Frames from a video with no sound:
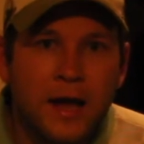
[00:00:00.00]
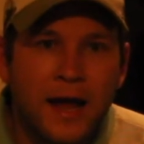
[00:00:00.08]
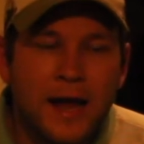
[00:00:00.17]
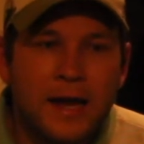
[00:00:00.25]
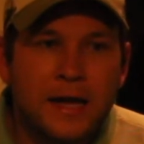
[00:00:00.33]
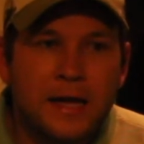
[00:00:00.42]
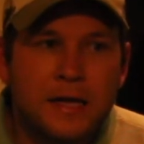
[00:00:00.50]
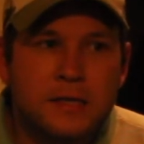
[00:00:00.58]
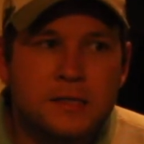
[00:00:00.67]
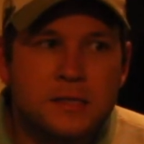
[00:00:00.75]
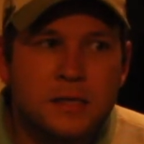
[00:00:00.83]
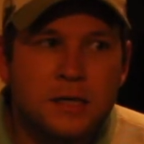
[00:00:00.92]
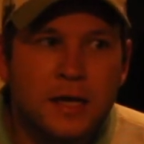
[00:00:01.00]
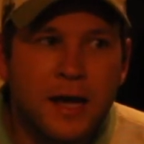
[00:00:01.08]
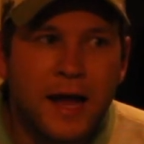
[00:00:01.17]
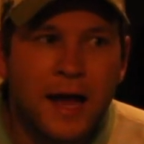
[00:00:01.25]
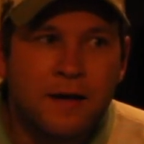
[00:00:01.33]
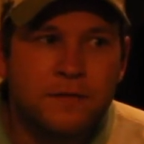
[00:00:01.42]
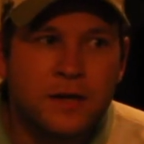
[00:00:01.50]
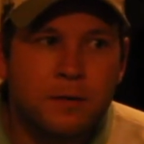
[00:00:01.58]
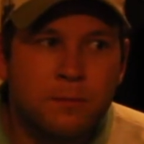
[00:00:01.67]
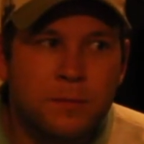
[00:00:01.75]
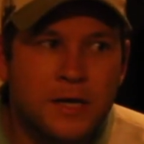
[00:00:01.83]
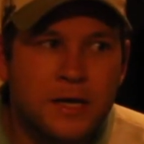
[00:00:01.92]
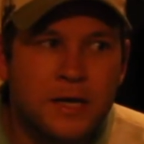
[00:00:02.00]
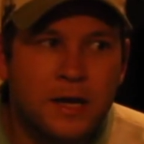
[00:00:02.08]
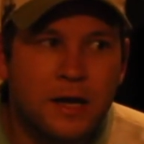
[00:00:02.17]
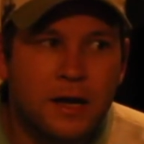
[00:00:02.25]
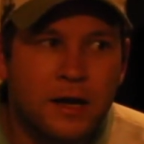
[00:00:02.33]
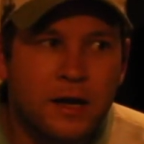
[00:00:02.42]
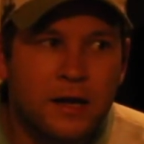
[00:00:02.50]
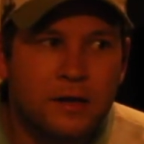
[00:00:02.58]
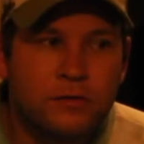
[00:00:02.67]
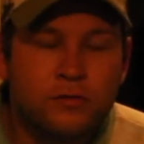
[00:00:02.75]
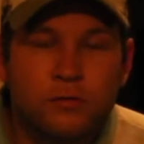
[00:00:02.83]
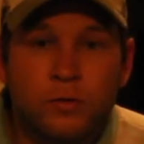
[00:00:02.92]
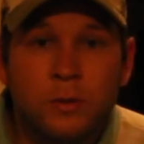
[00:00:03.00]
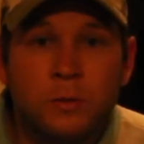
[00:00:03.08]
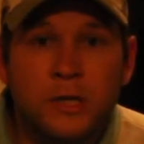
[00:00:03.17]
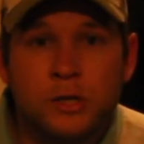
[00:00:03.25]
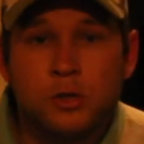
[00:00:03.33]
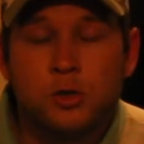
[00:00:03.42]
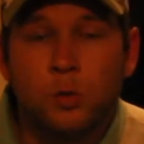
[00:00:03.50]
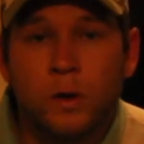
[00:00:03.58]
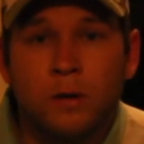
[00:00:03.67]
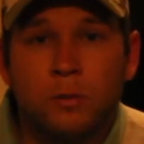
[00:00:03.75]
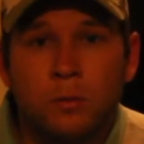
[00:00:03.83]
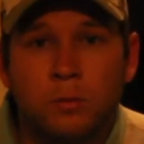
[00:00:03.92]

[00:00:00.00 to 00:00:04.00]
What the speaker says: and have it be an extremely enjoyable